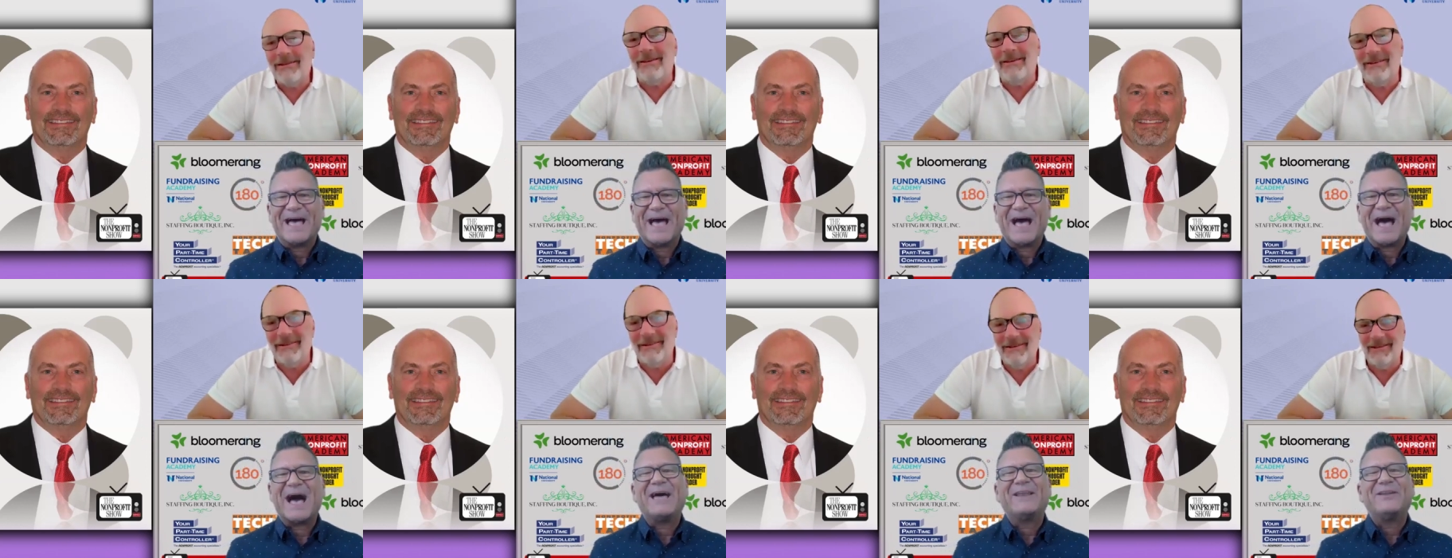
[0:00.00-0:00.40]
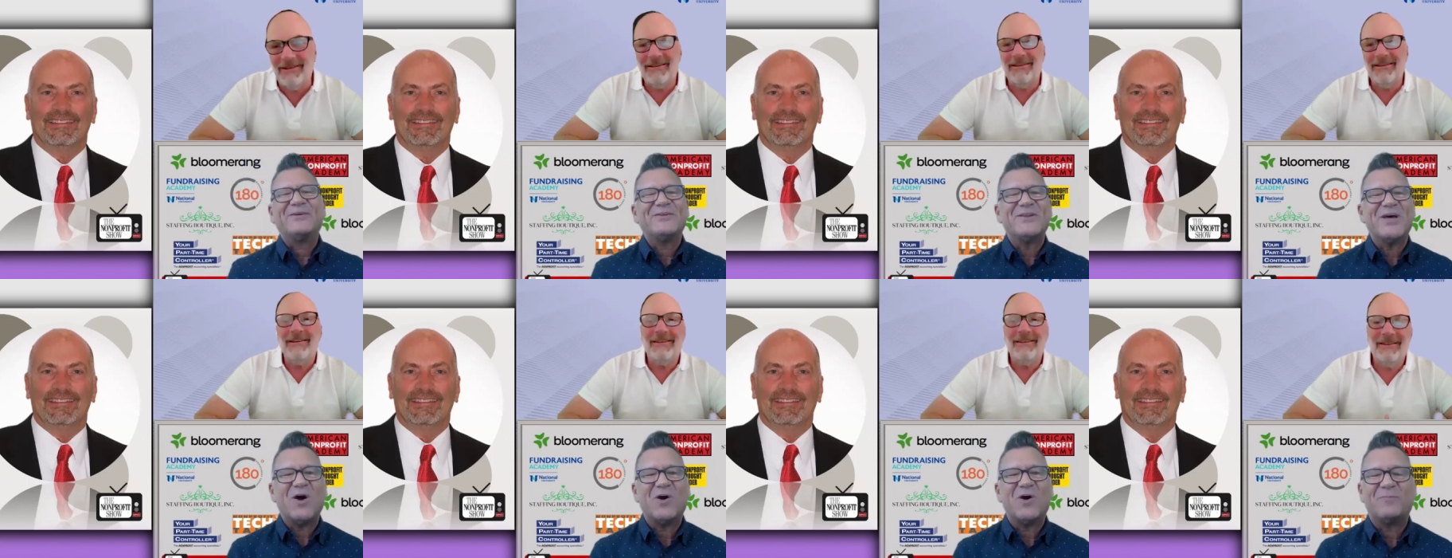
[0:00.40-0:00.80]
Speaker 1: I
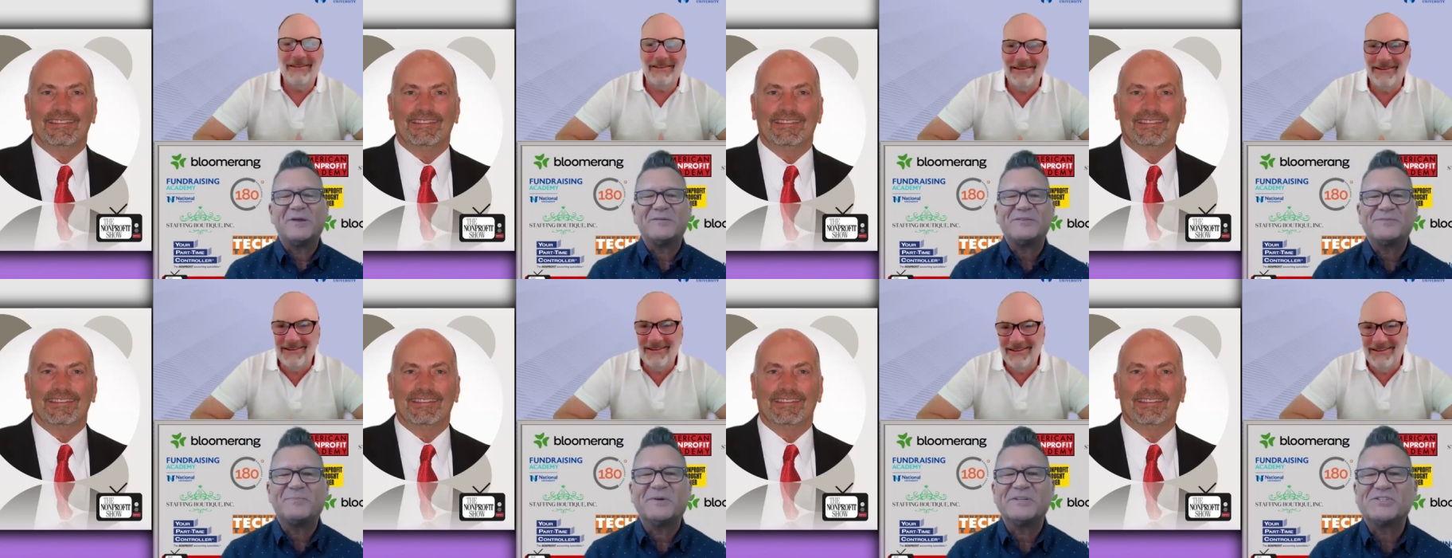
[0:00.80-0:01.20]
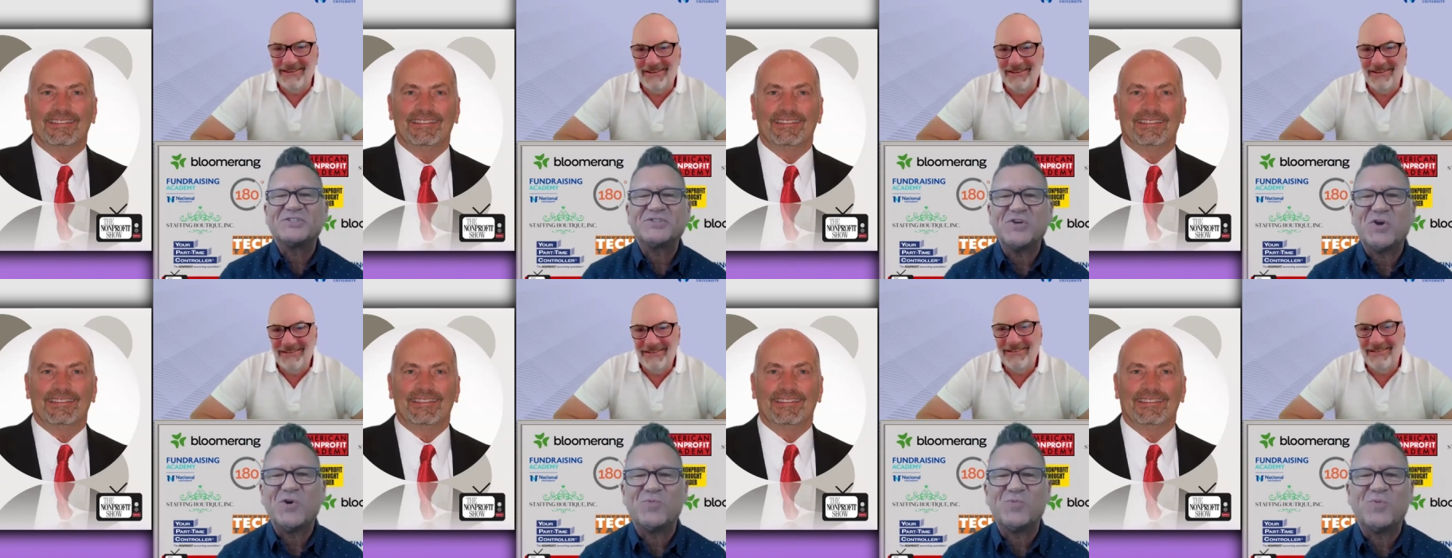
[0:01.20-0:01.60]
don't know, but but
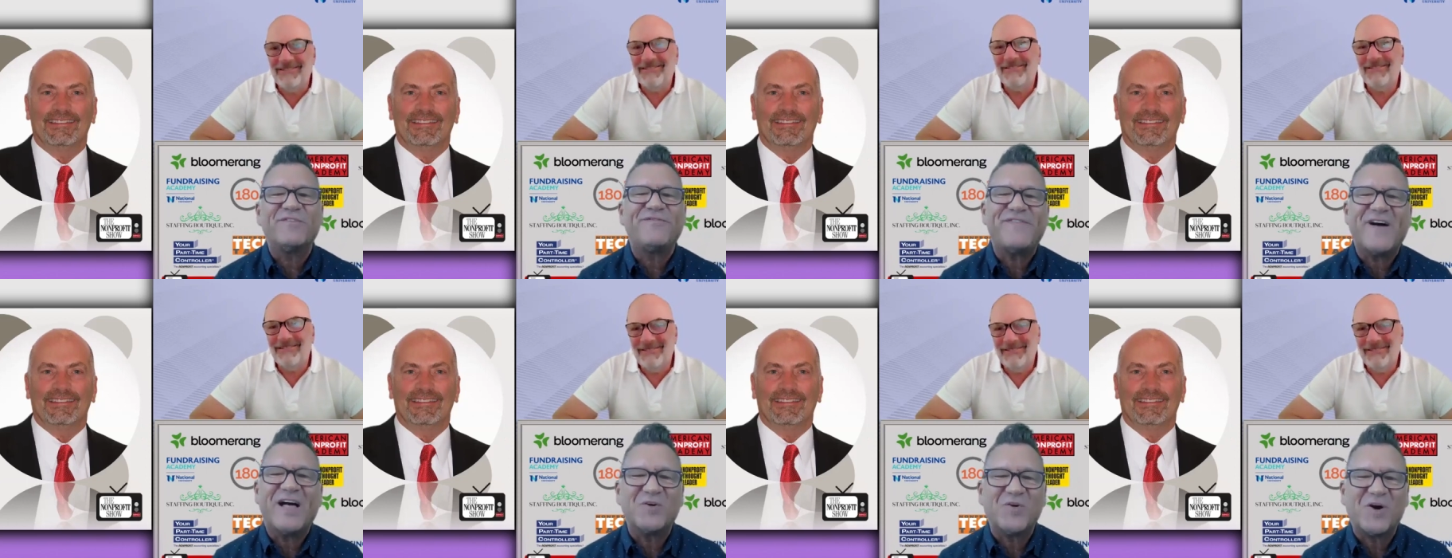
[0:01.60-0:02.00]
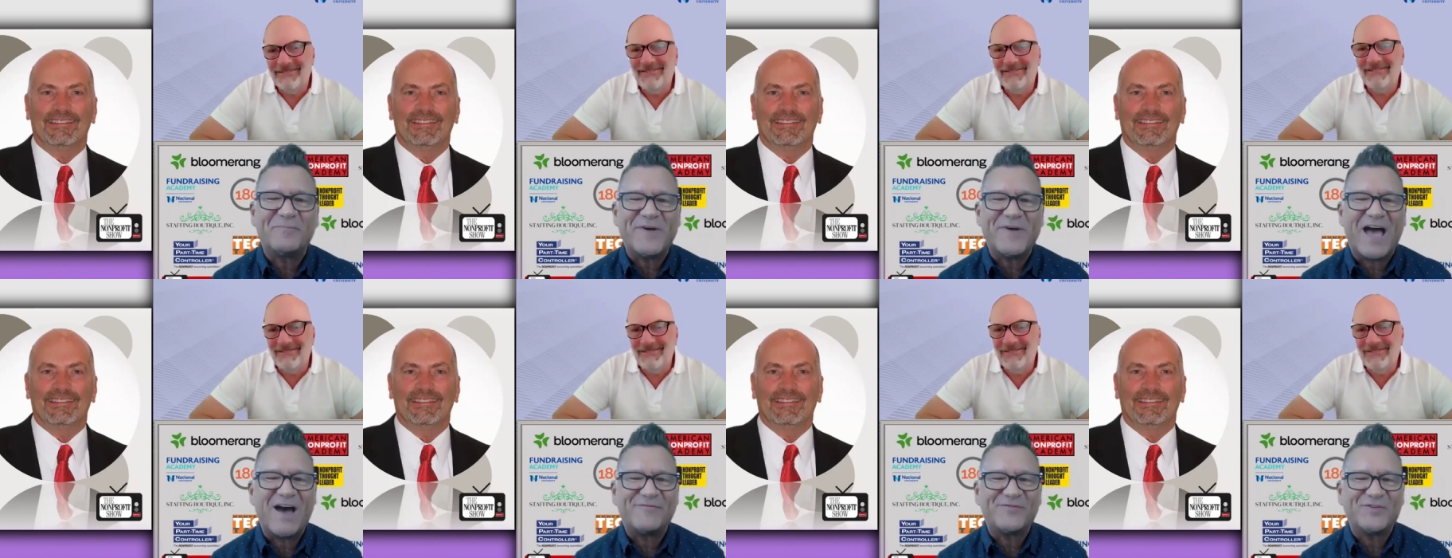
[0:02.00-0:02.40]
soon. We'll follow
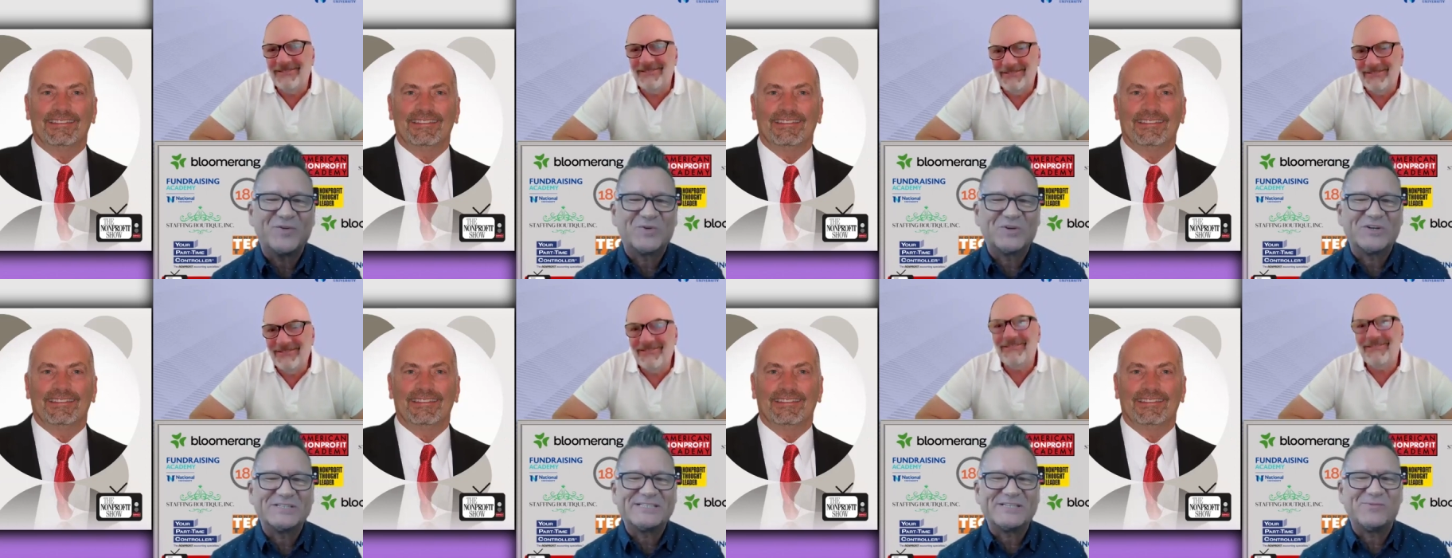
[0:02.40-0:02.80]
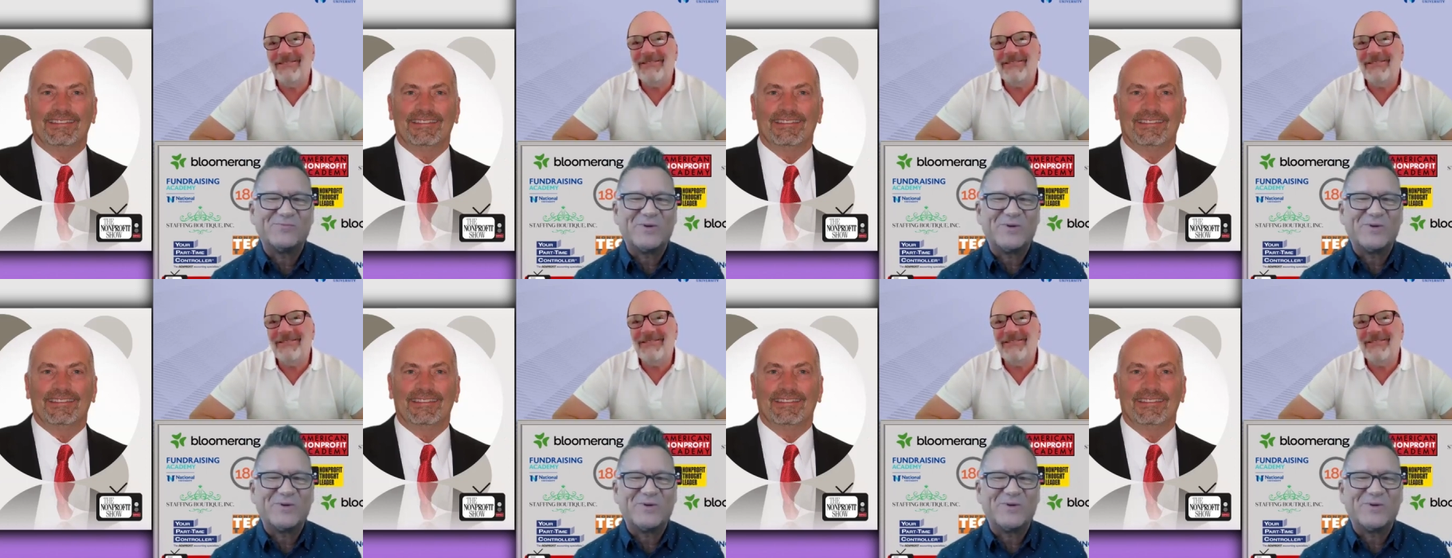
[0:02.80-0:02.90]
up afterwards,